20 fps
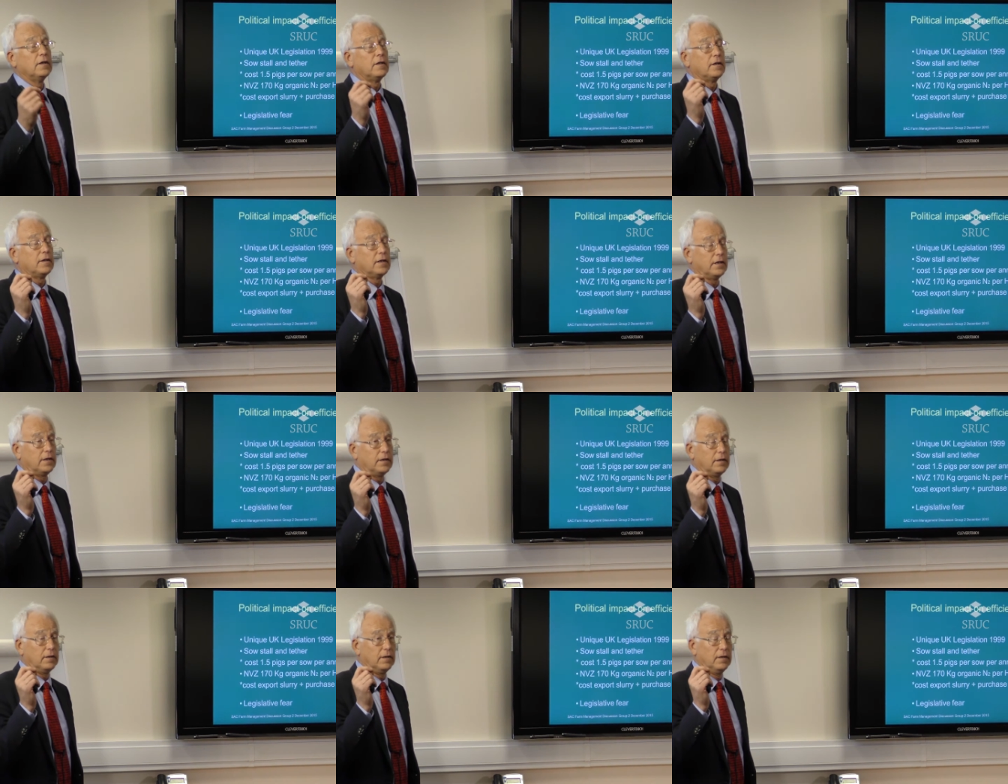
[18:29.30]

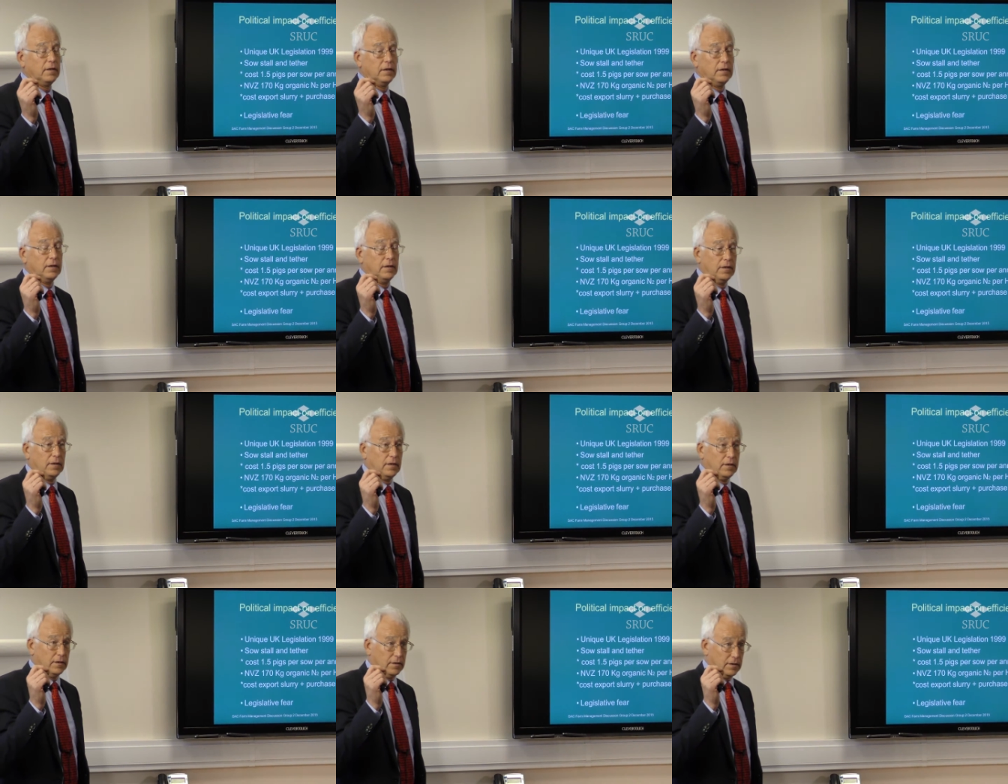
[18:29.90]
then
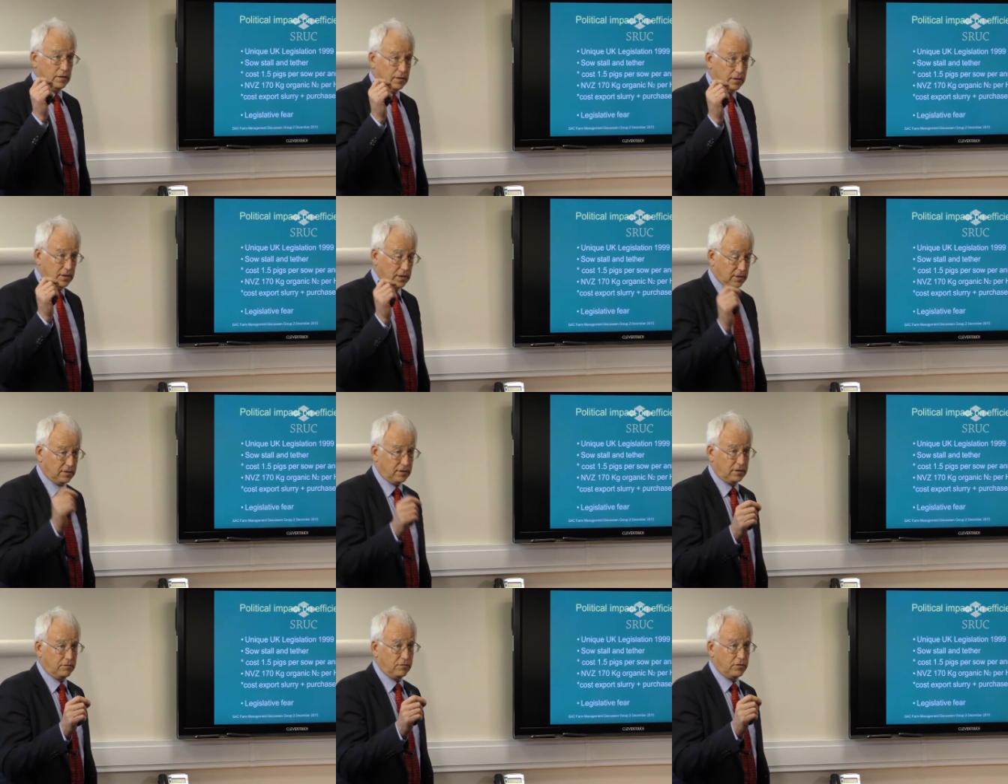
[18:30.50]

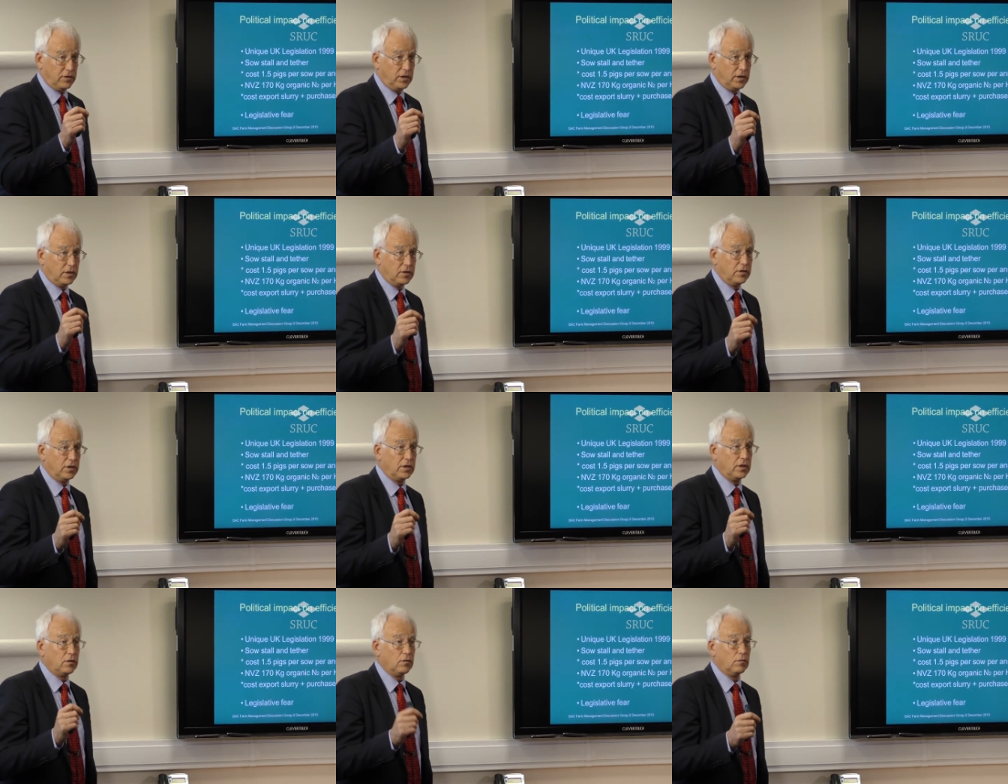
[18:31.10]
that's a very
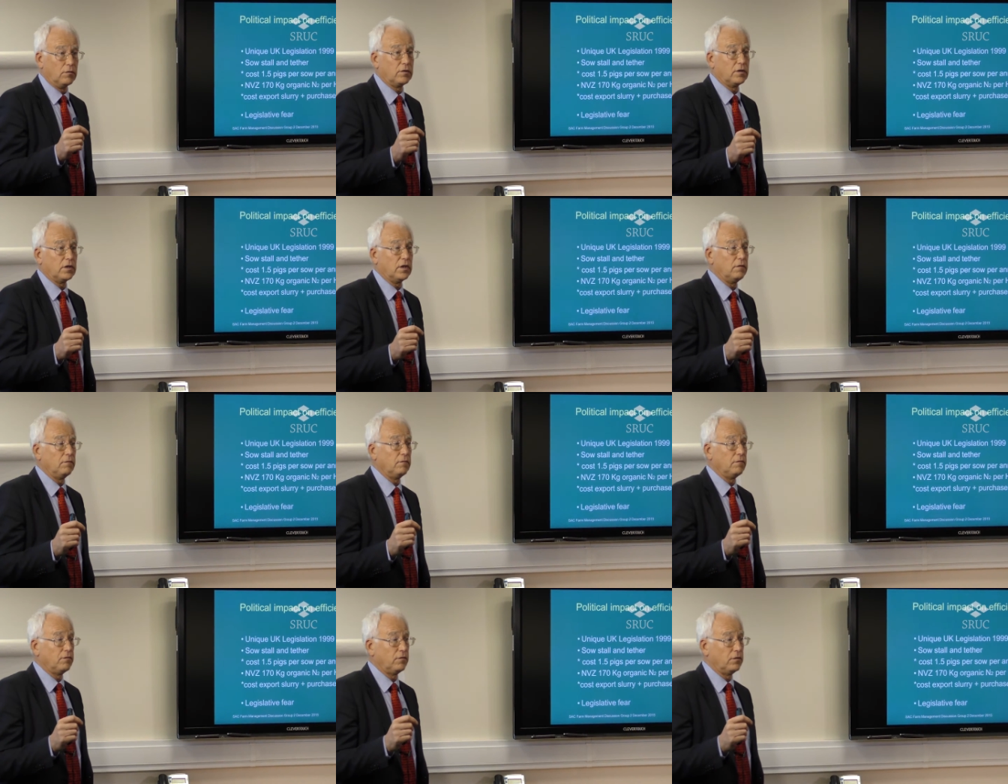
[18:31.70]
critical
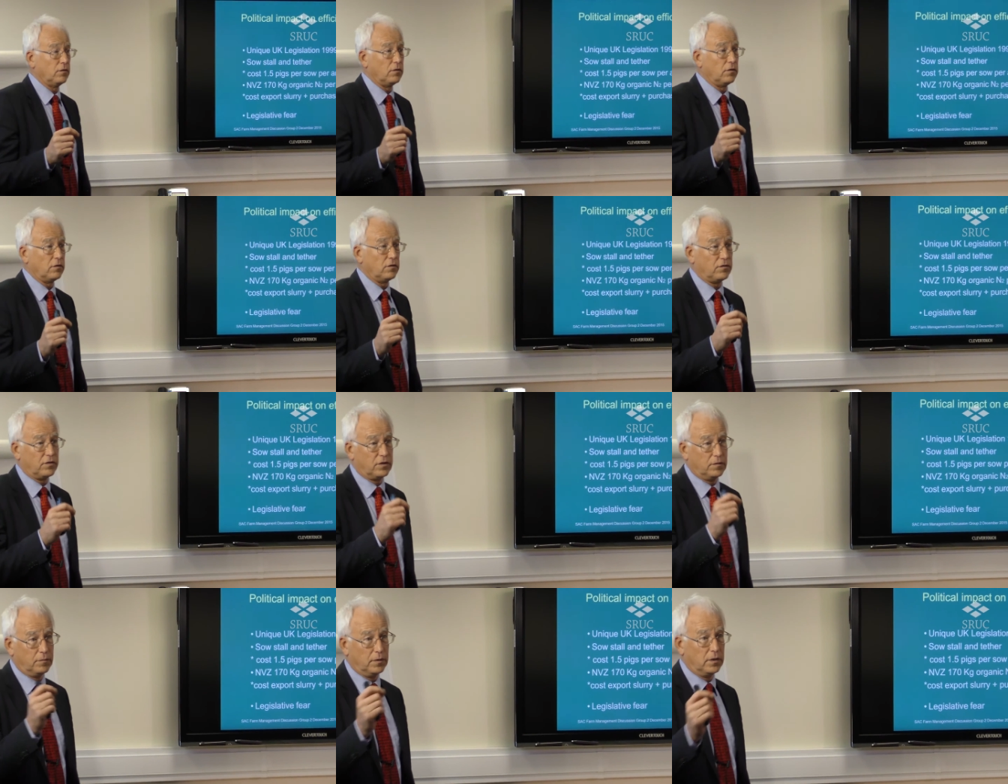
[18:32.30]
time for
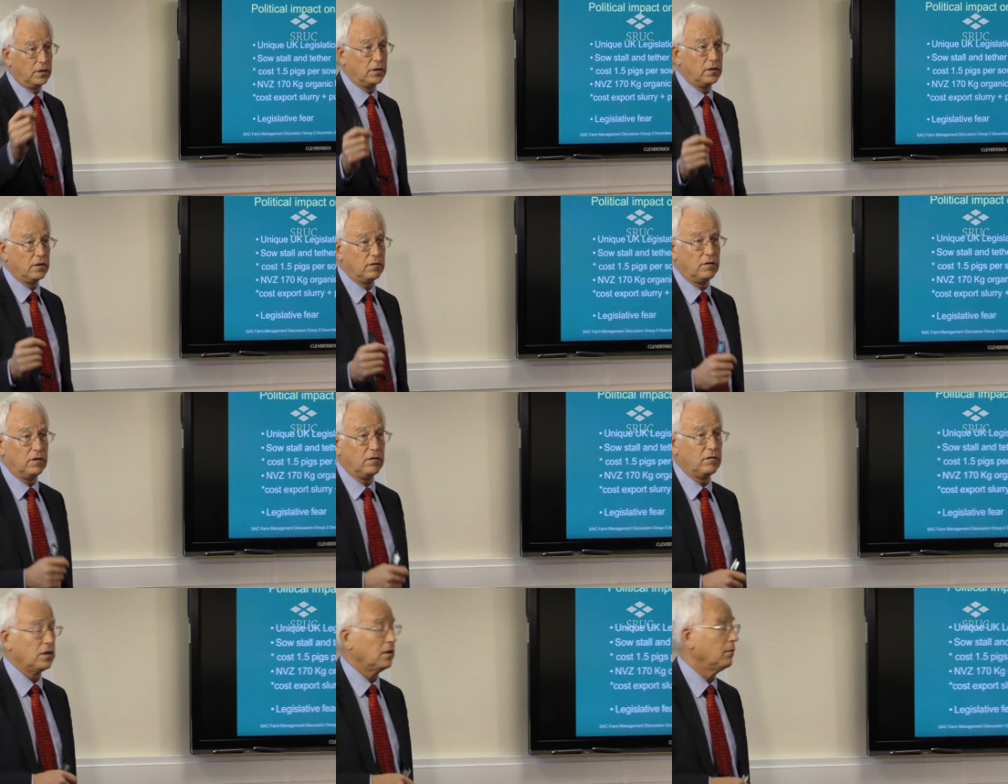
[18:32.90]
stability
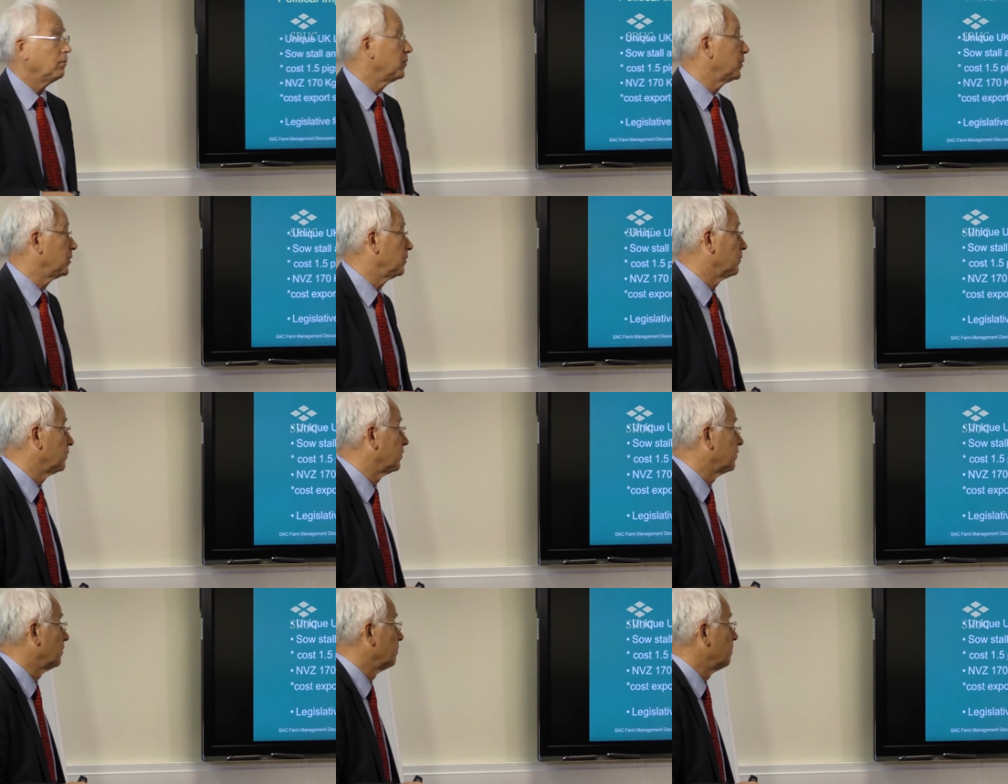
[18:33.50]
of these
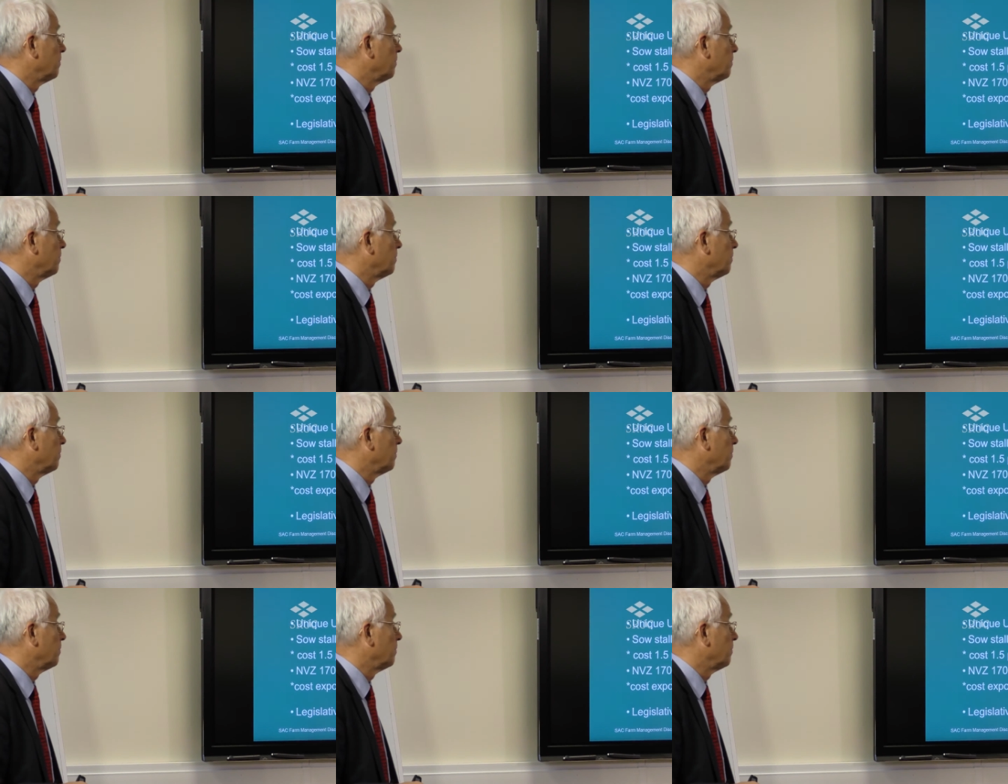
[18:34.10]
embryos.